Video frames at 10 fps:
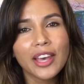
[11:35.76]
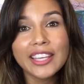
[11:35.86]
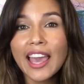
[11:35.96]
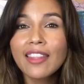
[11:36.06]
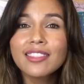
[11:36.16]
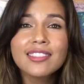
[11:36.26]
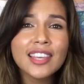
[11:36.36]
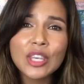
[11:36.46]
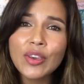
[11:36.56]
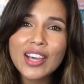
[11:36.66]
Again,
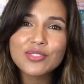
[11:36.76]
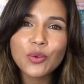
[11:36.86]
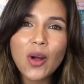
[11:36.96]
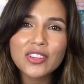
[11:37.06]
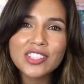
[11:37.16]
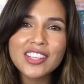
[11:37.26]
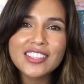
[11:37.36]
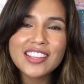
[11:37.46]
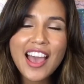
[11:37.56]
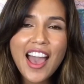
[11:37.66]
thank you guys for watching
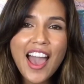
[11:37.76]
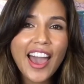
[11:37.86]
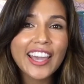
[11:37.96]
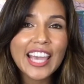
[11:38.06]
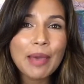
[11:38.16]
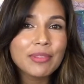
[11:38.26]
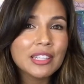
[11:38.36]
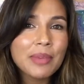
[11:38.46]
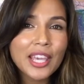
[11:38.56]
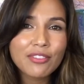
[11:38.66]
this. I am going
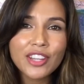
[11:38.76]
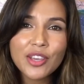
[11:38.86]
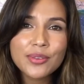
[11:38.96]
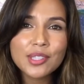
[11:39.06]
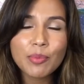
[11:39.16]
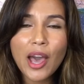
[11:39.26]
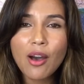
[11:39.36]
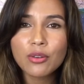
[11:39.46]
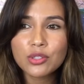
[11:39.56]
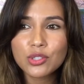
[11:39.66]
to make videos
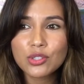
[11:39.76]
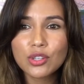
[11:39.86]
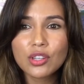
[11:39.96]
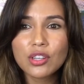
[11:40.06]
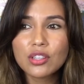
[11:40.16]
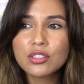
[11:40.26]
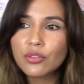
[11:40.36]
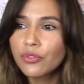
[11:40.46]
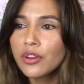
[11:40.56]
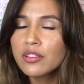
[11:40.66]
about
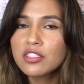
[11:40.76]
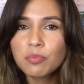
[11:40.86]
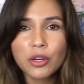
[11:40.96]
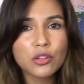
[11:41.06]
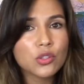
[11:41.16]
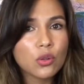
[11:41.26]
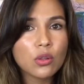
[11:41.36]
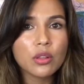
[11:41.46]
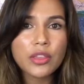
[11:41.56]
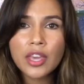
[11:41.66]
different
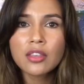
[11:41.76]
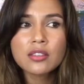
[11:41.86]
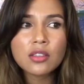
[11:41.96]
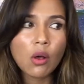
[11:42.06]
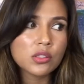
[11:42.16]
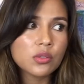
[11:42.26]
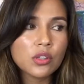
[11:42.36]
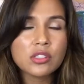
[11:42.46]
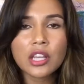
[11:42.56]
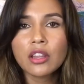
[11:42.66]
spiritual things, also
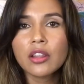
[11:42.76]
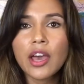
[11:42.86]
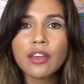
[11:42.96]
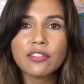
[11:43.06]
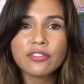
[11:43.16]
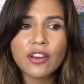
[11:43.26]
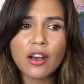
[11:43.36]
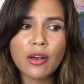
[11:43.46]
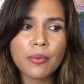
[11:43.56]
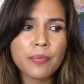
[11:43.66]
your daily life.
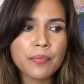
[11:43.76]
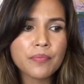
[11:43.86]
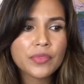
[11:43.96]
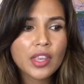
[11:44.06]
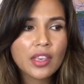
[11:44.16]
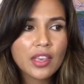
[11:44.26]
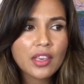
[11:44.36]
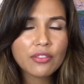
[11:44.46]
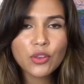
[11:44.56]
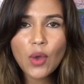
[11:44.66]

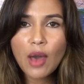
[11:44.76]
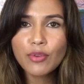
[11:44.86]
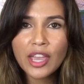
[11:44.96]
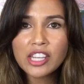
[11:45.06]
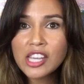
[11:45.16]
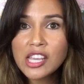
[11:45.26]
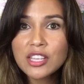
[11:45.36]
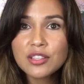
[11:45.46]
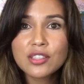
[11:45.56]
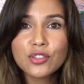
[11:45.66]
If you have
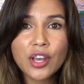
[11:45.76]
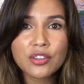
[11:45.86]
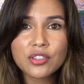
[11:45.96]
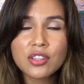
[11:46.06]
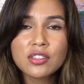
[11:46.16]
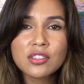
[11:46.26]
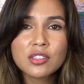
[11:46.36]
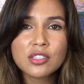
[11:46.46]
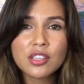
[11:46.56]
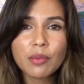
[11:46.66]
any
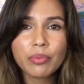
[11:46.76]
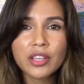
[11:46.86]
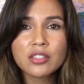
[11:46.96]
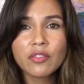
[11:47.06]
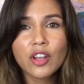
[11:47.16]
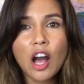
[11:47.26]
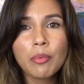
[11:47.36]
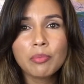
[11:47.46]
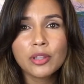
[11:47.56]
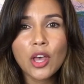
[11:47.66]
suggestions, please leave a
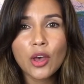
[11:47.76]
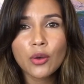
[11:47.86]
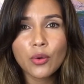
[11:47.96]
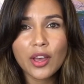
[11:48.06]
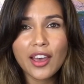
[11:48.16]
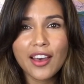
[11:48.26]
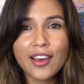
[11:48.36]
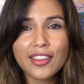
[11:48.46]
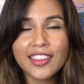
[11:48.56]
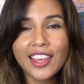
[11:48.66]
comment below.
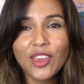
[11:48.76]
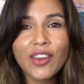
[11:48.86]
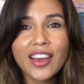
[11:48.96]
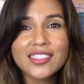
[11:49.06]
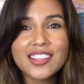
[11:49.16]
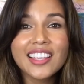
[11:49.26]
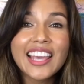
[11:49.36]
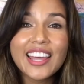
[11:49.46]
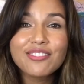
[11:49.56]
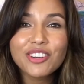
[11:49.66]
Thank you guys
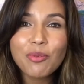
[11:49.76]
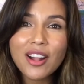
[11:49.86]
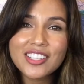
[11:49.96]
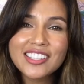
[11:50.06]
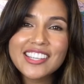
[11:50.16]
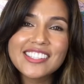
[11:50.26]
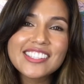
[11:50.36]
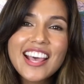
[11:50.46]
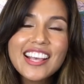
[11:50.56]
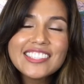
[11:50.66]
again for watching
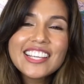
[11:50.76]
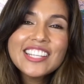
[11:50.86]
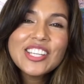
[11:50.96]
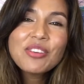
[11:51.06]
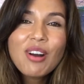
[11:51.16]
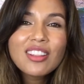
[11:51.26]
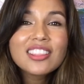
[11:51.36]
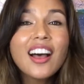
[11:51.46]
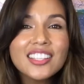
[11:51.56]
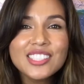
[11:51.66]
this. Sending you all
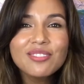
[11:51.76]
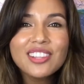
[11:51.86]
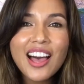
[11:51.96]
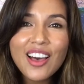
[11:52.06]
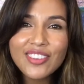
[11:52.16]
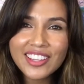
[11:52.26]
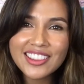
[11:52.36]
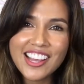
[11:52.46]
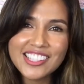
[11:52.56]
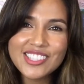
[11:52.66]
lots of love and
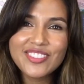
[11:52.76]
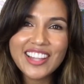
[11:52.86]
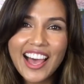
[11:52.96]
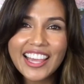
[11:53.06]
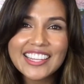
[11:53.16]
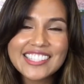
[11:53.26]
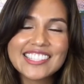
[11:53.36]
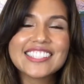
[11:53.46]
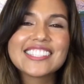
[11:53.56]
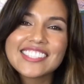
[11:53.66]
lots of
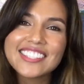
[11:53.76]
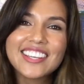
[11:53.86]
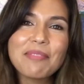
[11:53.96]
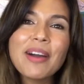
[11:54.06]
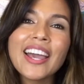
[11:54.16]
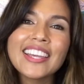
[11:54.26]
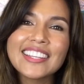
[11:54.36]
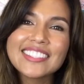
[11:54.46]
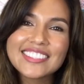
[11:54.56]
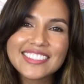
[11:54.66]
light. Bye.